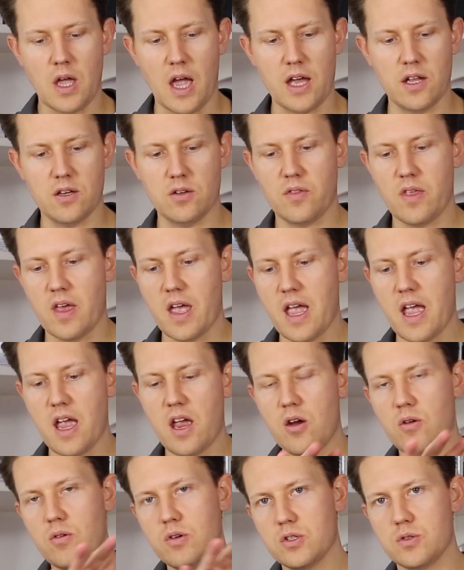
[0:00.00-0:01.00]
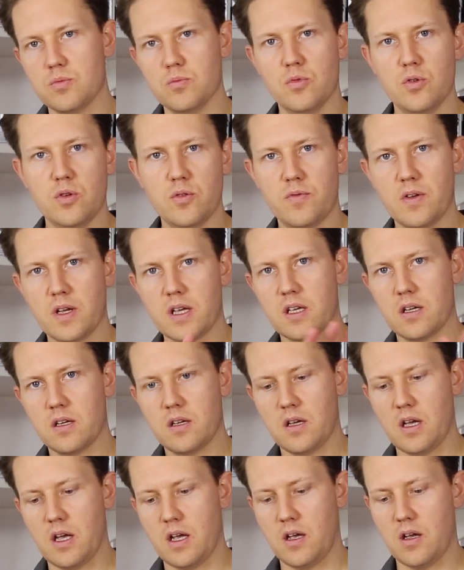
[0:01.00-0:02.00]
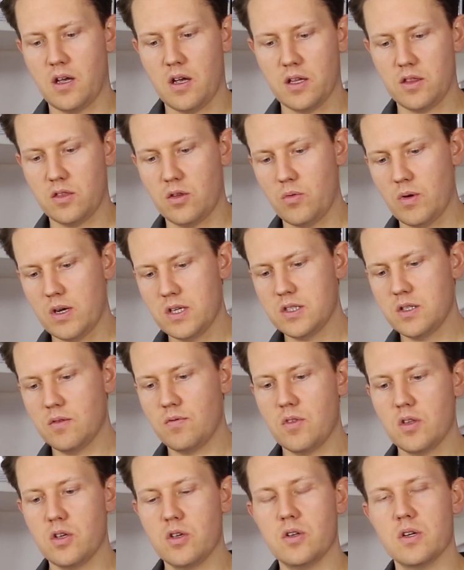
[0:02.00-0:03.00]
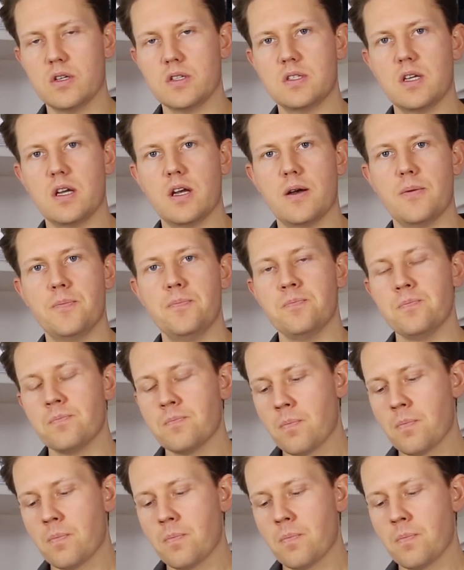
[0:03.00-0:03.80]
and the air is moving at the rest of the unit here,